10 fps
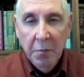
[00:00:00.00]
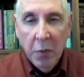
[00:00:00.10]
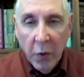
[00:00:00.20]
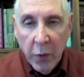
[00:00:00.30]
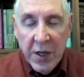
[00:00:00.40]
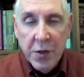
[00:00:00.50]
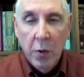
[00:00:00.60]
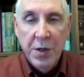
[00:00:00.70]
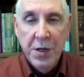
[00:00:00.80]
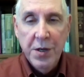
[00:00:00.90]
Both
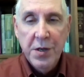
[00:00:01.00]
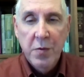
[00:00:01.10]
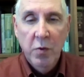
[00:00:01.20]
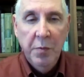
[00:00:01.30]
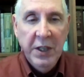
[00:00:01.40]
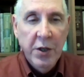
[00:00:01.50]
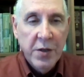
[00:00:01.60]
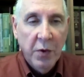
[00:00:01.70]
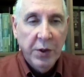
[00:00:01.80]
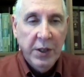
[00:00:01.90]
resources will be
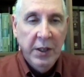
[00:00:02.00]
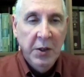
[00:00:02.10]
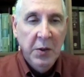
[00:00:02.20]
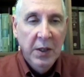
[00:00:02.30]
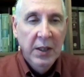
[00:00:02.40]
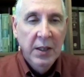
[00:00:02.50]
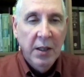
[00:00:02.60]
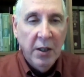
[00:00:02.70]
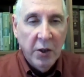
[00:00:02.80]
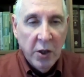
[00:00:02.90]
useful to you
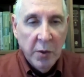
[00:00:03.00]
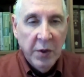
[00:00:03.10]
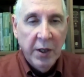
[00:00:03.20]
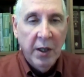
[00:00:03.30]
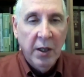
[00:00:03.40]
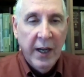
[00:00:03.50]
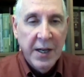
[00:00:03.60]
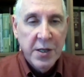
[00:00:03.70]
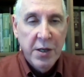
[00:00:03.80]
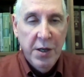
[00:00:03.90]
along with our
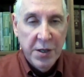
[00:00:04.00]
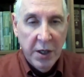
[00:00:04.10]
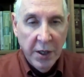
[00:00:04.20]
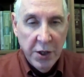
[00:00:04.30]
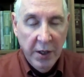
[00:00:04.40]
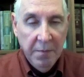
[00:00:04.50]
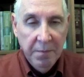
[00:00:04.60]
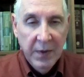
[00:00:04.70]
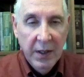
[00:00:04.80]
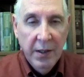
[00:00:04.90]
class discussion.
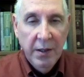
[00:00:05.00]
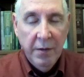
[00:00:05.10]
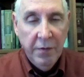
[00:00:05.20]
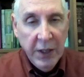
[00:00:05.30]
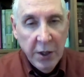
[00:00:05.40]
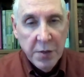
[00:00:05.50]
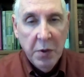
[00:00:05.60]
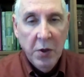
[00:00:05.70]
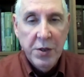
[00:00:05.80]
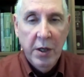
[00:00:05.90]
The video is
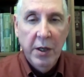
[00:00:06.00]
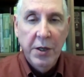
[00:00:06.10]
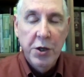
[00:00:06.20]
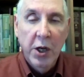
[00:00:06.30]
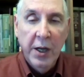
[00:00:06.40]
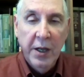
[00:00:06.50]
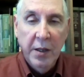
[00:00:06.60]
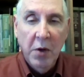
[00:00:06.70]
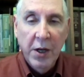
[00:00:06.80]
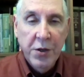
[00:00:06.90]
posted on John in
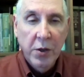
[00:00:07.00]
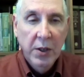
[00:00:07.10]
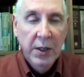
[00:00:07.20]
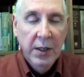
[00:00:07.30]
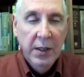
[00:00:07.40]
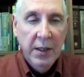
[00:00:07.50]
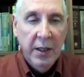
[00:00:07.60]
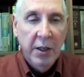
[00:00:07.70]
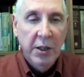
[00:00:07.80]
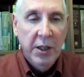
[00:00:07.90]
the module,
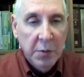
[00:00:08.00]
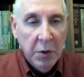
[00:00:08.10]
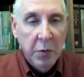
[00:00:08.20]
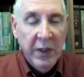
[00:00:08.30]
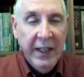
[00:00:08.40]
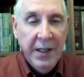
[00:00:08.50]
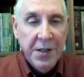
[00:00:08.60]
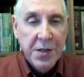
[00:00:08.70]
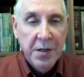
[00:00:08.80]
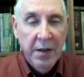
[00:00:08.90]
and our textbook
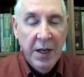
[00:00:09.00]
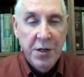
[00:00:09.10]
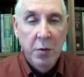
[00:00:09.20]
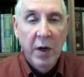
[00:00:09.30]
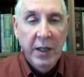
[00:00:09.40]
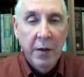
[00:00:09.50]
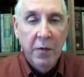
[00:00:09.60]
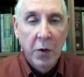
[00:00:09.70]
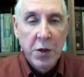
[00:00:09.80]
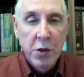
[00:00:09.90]
readings as you write your
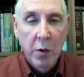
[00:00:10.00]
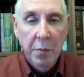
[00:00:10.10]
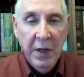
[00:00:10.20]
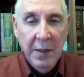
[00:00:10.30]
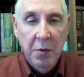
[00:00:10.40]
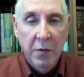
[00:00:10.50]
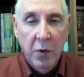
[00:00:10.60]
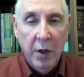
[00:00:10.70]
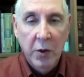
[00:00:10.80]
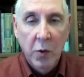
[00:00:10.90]
first short paper
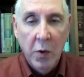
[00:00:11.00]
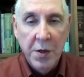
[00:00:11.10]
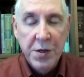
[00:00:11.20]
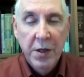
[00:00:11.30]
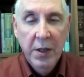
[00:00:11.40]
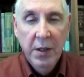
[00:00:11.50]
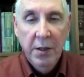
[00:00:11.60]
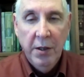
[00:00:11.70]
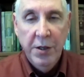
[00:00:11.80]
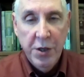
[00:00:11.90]
for our course
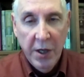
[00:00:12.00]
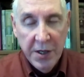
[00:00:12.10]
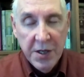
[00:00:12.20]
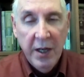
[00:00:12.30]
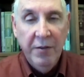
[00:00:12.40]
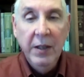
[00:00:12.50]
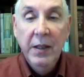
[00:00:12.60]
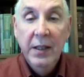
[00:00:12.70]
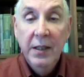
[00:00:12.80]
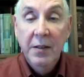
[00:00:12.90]
on John 7,
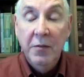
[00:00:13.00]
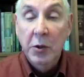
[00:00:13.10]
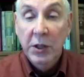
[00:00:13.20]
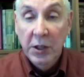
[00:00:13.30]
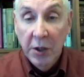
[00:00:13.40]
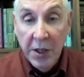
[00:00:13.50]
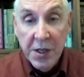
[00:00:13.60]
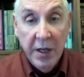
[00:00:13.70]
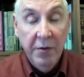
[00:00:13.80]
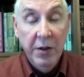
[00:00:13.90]
verses
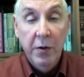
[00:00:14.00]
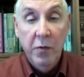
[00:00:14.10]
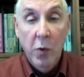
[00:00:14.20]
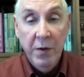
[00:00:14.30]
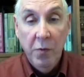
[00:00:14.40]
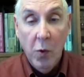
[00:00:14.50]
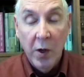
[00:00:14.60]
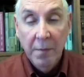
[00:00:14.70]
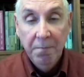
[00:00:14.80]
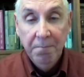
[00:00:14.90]
37 through 44.